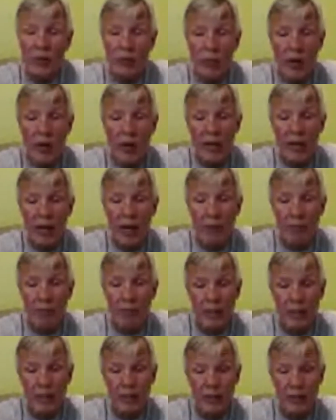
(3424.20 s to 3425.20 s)
you were to wake
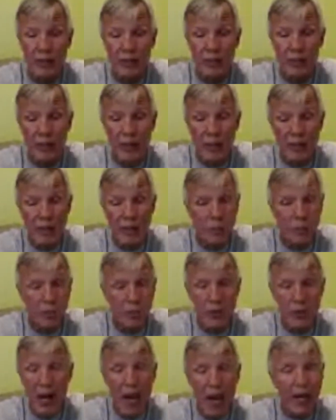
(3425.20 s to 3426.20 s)
up and it
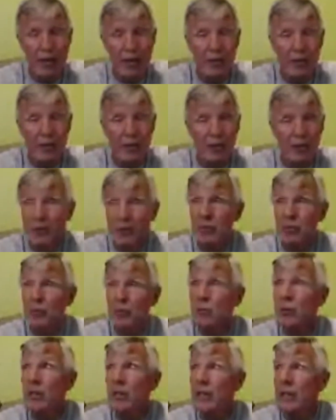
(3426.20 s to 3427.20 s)
was
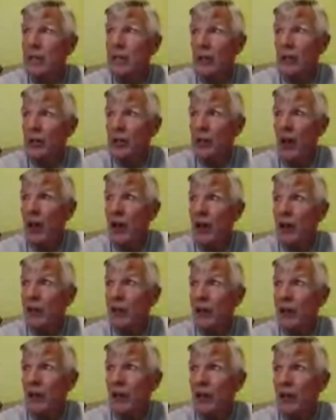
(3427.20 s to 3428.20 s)
really clear you're not
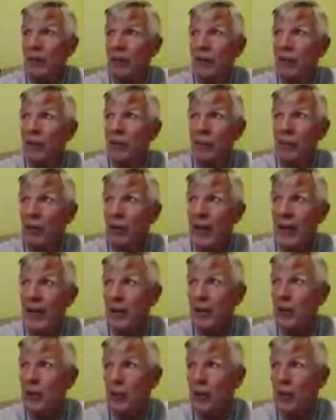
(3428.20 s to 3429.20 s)
on the planet
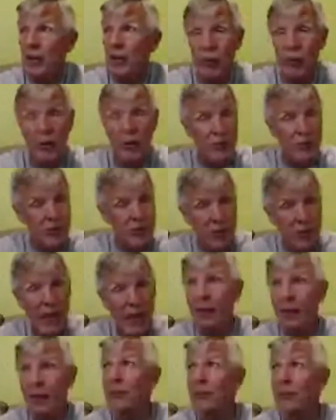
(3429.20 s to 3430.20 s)
Earth anymore. You still
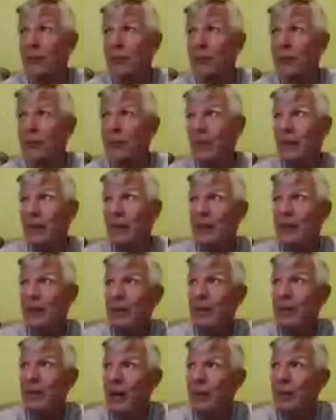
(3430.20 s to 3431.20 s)
got you're
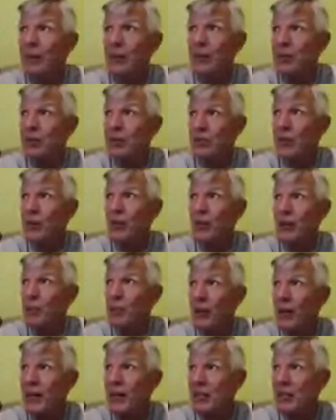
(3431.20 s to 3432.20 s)
still at a
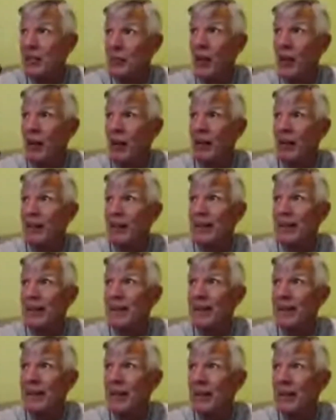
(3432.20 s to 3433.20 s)
place where
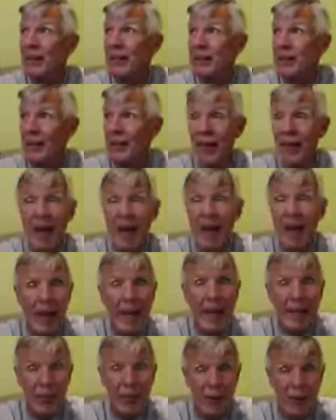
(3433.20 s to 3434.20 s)
it's a lot
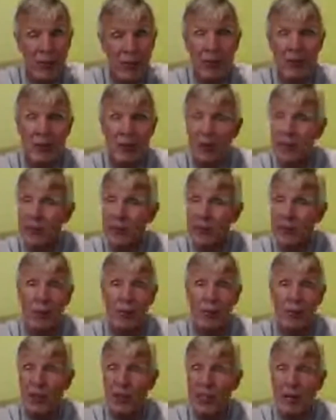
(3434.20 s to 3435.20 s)
like Earth. There's no
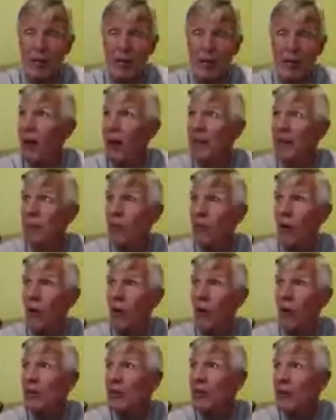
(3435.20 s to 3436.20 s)
sheep there
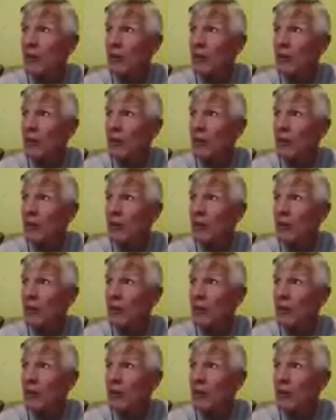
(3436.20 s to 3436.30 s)
anymore.